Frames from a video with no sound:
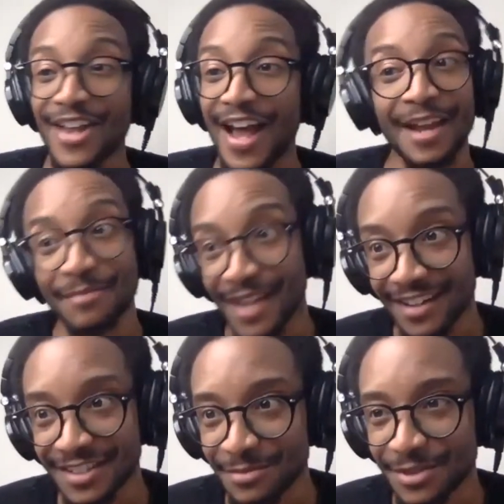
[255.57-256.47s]
I am not
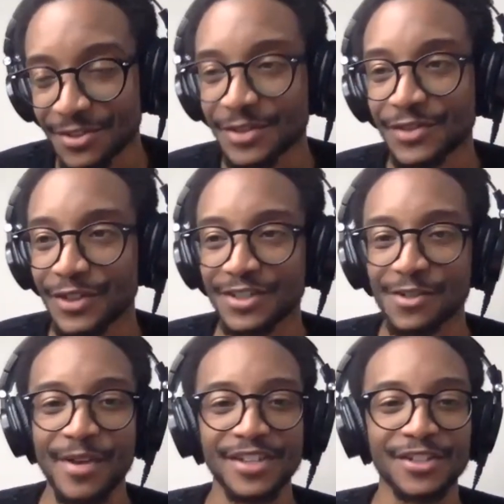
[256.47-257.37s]
customer service for SLR
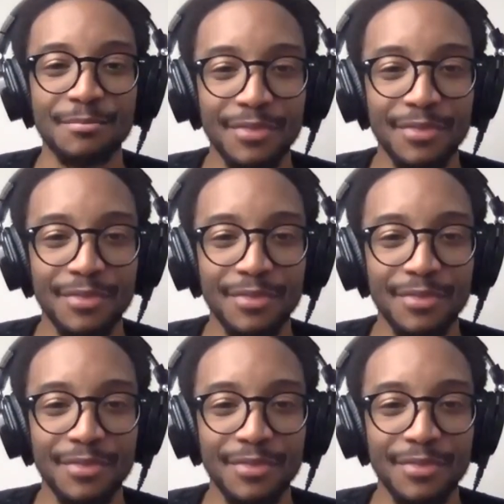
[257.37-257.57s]
Magic,